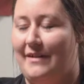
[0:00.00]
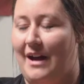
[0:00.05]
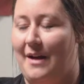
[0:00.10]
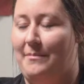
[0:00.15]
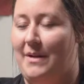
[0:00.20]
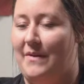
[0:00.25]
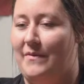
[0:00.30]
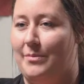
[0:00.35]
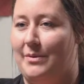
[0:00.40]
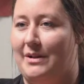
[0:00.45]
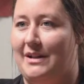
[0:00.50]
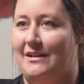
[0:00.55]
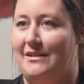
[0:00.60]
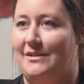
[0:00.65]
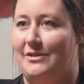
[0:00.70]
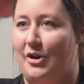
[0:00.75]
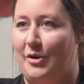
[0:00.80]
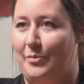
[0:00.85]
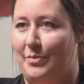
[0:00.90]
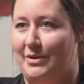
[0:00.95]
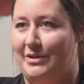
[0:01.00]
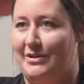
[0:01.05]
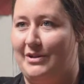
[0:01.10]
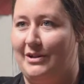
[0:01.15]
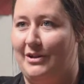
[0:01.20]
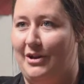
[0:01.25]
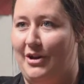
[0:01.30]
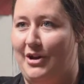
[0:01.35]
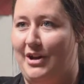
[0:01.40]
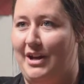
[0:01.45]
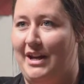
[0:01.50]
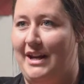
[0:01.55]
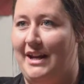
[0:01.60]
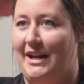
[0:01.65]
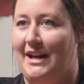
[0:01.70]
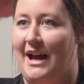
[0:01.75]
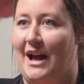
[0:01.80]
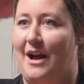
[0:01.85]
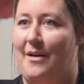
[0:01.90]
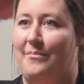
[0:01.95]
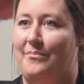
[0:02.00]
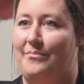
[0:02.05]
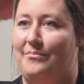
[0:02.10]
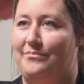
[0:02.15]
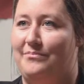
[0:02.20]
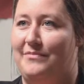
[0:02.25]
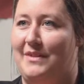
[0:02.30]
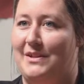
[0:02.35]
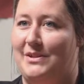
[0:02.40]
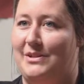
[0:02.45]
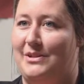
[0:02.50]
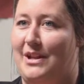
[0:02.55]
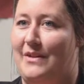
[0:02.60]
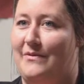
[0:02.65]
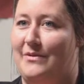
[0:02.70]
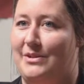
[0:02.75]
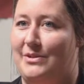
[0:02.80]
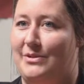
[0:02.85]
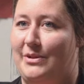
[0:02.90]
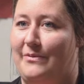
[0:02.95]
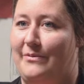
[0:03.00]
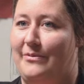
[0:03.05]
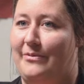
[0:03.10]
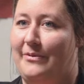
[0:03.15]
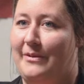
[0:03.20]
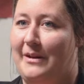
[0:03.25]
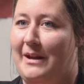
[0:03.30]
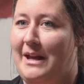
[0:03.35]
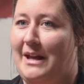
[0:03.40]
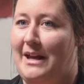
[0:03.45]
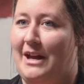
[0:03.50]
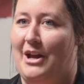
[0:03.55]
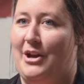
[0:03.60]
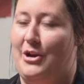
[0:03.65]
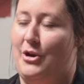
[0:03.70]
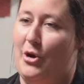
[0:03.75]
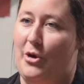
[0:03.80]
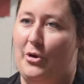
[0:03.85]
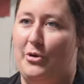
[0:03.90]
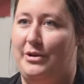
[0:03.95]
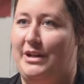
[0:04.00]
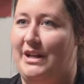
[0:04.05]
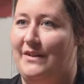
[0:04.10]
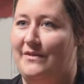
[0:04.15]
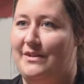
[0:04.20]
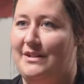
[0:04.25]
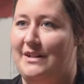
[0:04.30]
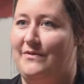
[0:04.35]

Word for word: Um, everybody here is open to learning. Um, there's never sort of a no given.